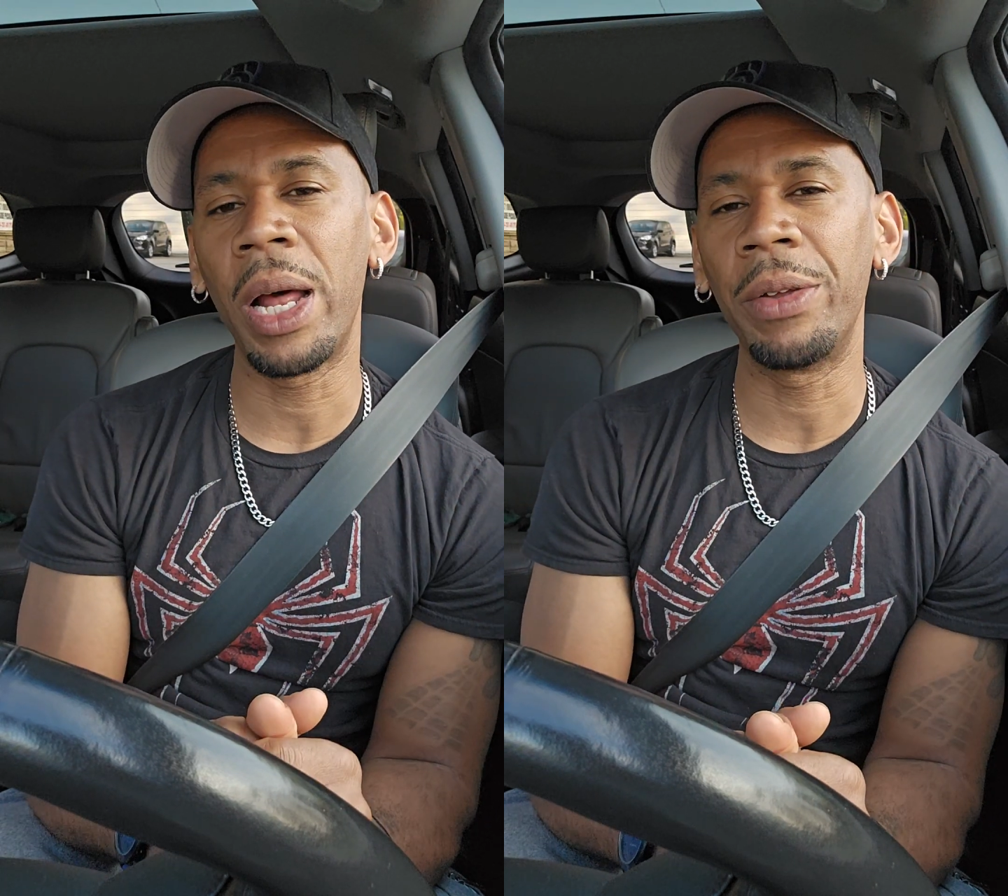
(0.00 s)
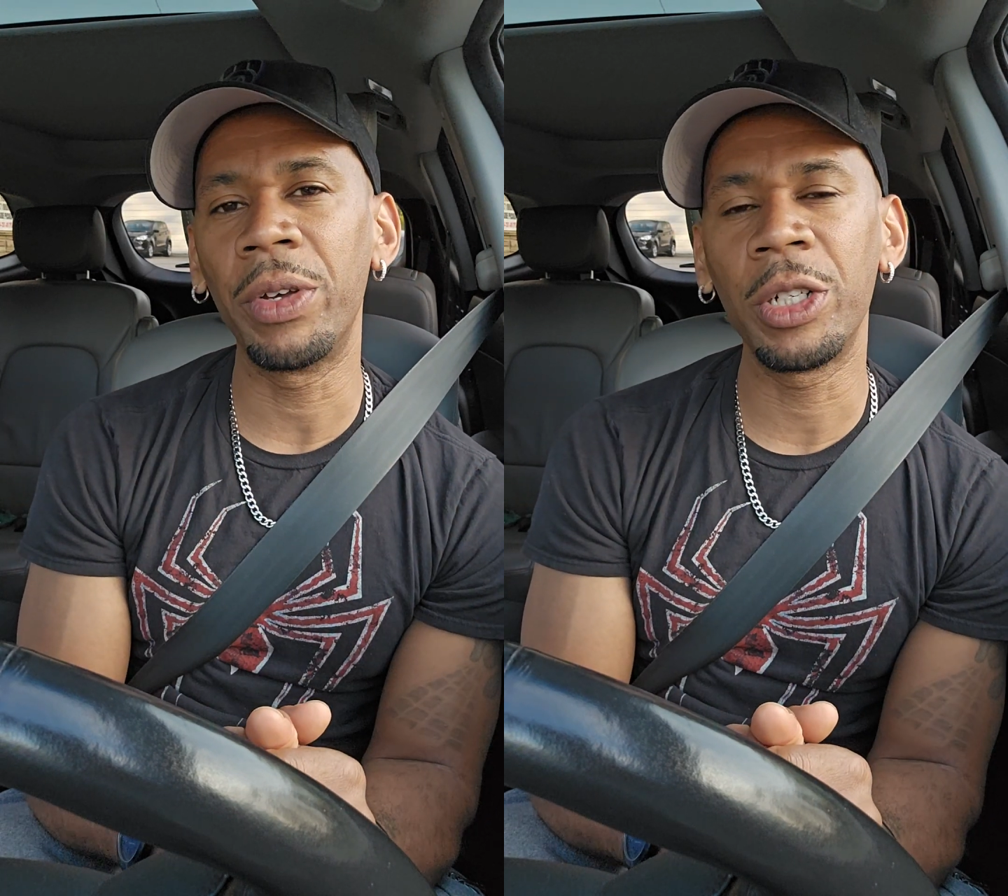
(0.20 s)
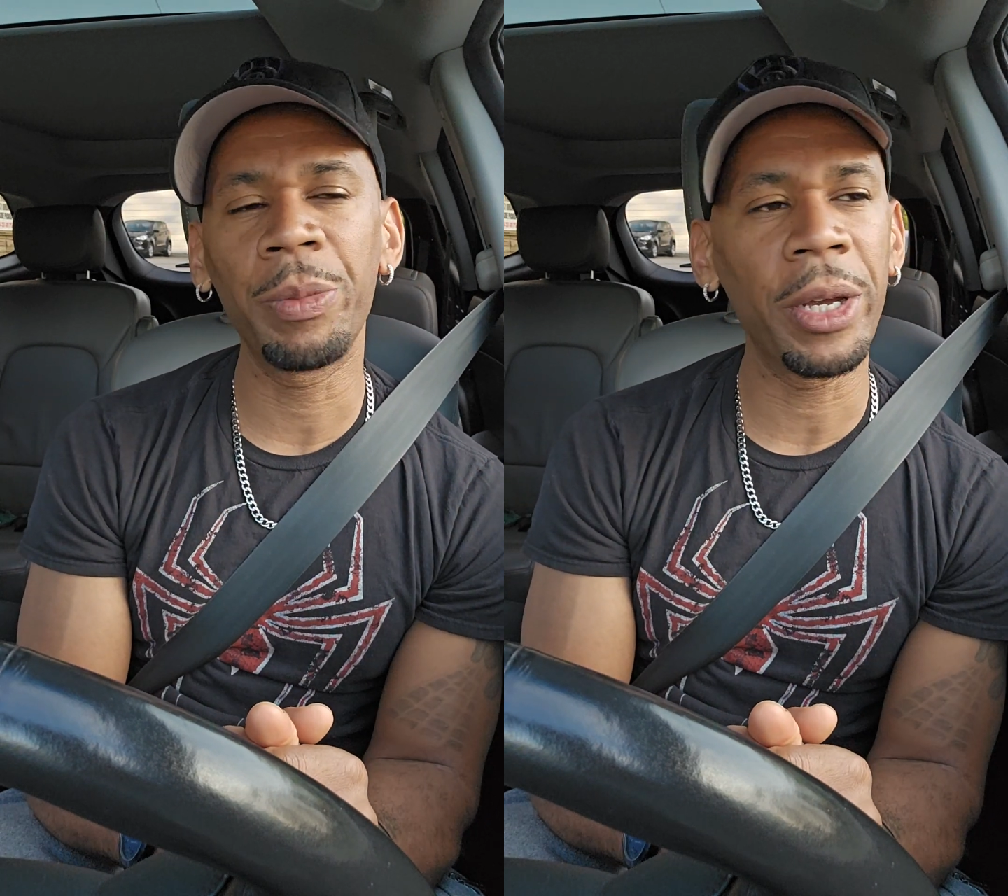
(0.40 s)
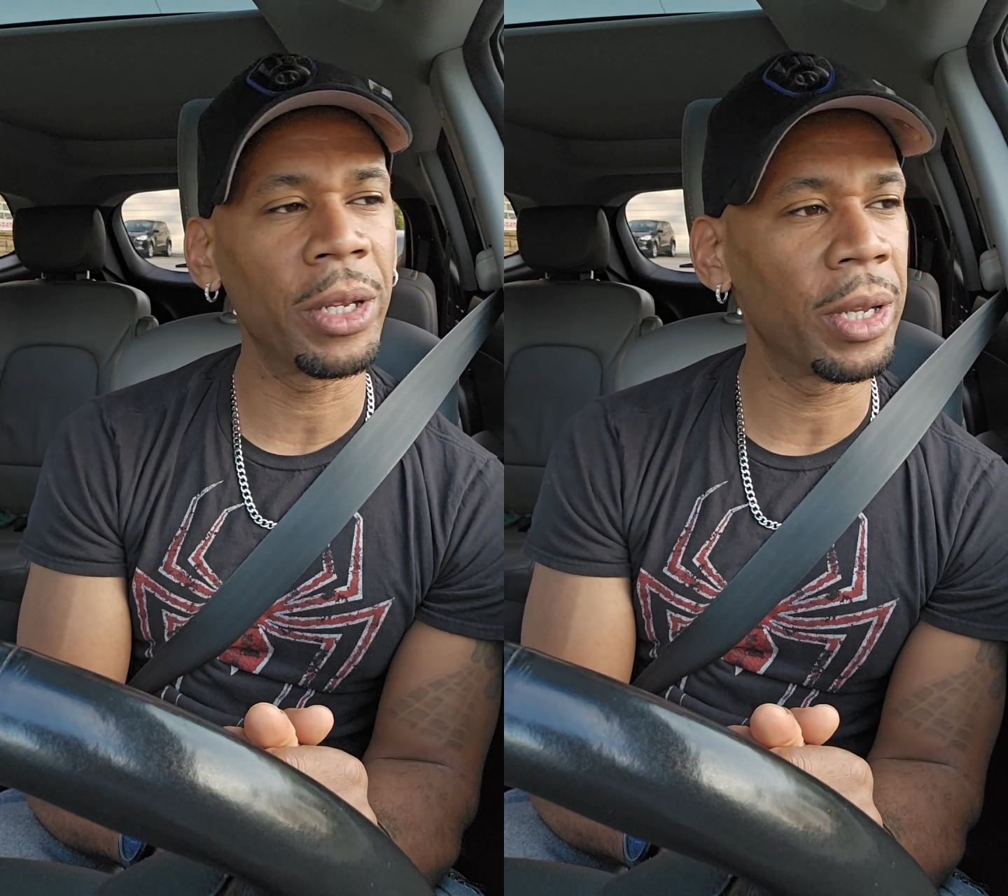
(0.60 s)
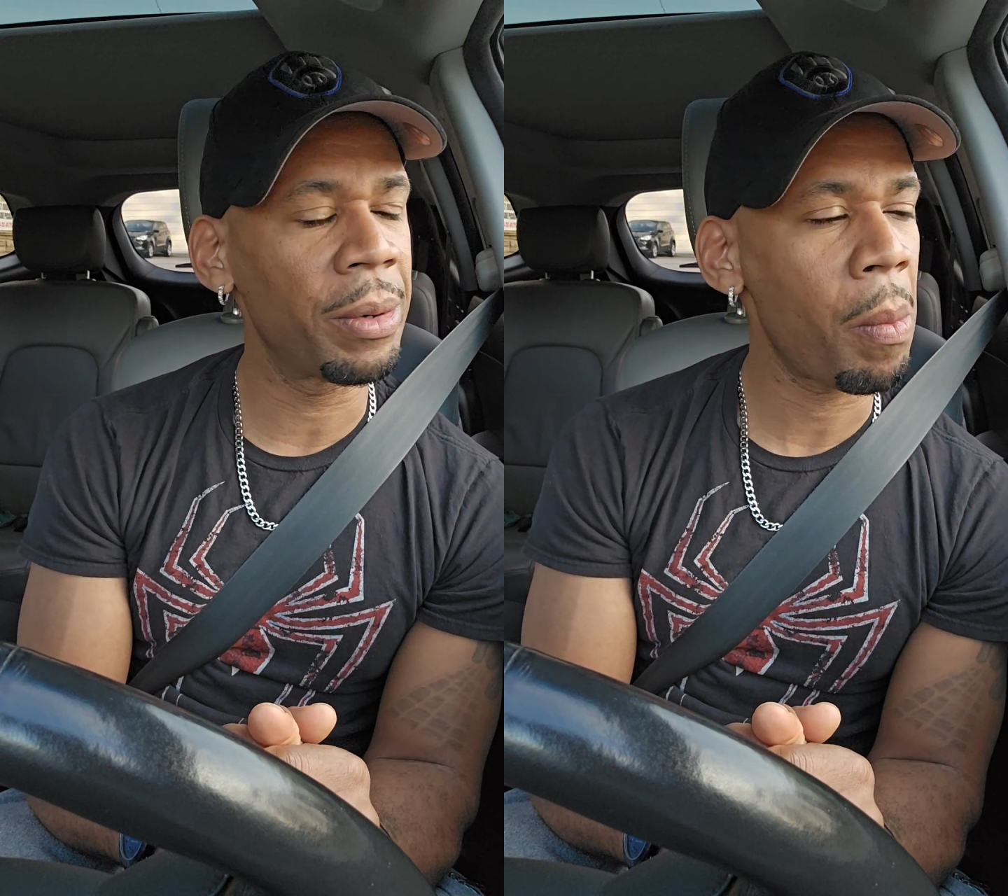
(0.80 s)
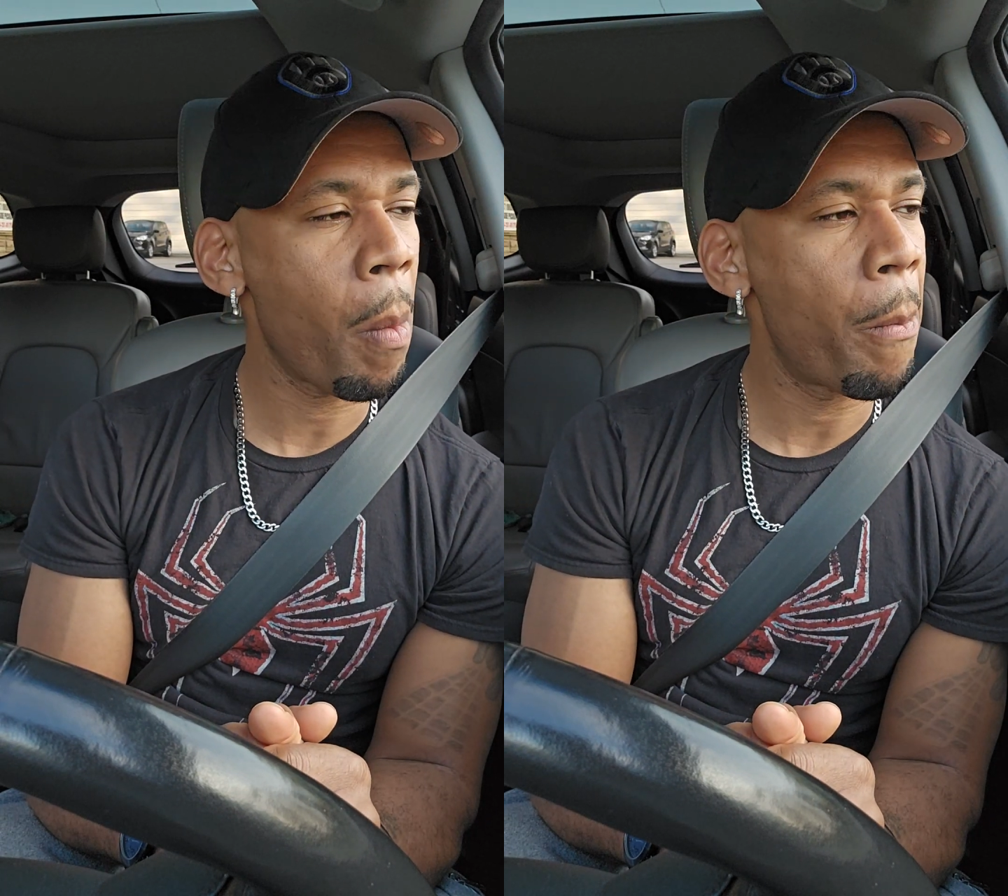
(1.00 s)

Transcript: not even going to speculate.